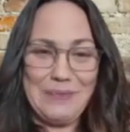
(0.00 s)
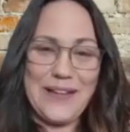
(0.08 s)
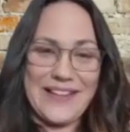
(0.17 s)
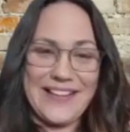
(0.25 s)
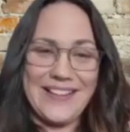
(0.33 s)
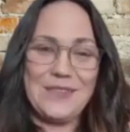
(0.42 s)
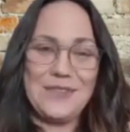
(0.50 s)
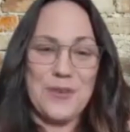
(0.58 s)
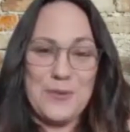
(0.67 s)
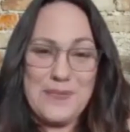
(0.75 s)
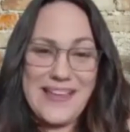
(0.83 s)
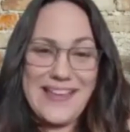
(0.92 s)
but
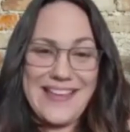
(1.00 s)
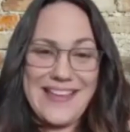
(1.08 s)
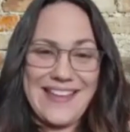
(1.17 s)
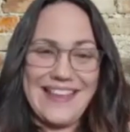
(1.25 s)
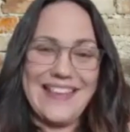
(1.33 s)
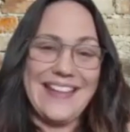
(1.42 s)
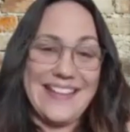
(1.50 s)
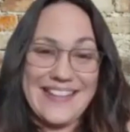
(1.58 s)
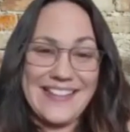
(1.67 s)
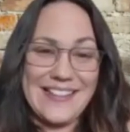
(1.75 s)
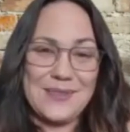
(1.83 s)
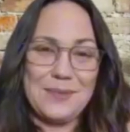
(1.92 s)
for me it
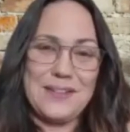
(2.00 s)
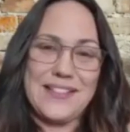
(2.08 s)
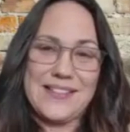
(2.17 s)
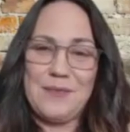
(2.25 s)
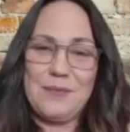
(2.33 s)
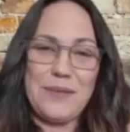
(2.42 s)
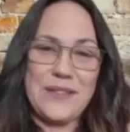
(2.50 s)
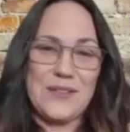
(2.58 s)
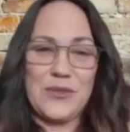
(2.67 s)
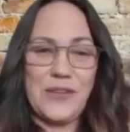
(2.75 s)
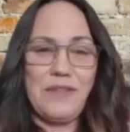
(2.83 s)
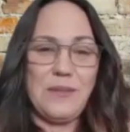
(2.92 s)
is, because I've been
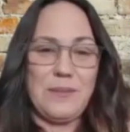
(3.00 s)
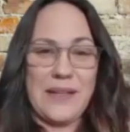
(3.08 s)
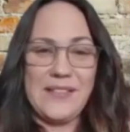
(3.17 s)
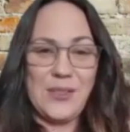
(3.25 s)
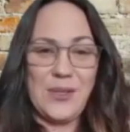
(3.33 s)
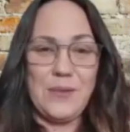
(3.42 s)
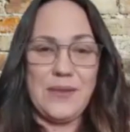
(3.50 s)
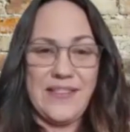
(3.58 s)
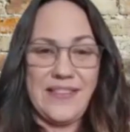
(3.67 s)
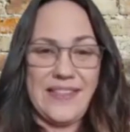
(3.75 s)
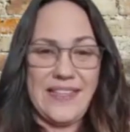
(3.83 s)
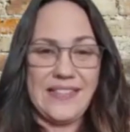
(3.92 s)
driven by so many
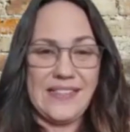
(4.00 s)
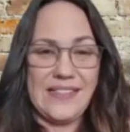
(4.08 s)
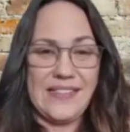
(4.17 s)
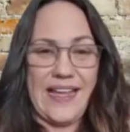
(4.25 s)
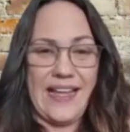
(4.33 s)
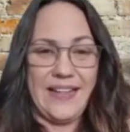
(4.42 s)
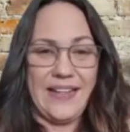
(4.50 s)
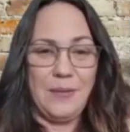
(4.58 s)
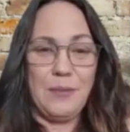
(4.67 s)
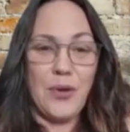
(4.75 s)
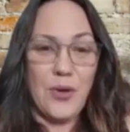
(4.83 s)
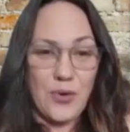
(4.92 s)
things that
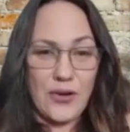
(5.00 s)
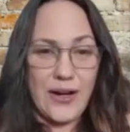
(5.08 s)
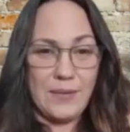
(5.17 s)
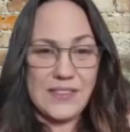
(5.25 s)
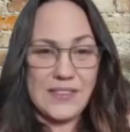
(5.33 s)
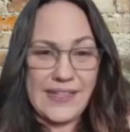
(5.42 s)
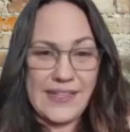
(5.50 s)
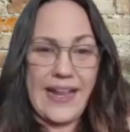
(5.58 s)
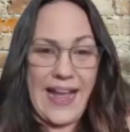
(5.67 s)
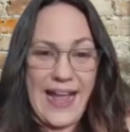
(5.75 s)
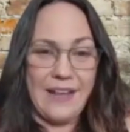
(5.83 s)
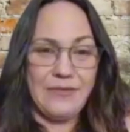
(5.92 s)
I'm programmed to say
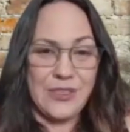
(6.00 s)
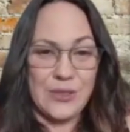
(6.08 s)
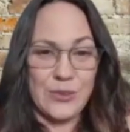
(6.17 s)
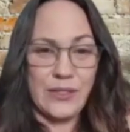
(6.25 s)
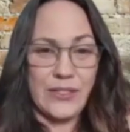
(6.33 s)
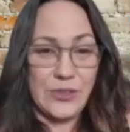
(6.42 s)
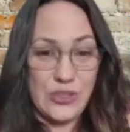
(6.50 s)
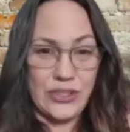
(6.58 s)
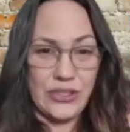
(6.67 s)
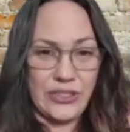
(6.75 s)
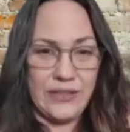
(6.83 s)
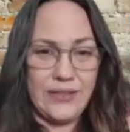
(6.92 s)
I have to or I
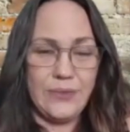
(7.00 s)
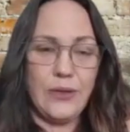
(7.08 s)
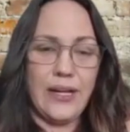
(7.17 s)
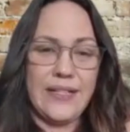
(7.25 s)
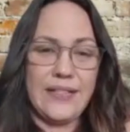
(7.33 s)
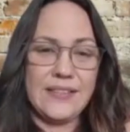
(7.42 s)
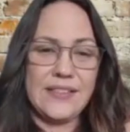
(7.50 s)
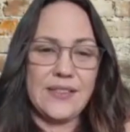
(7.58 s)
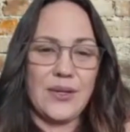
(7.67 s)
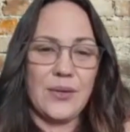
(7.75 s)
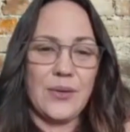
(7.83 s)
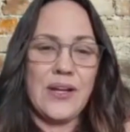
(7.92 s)
should, right?
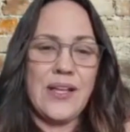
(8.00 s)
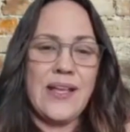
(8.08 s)
So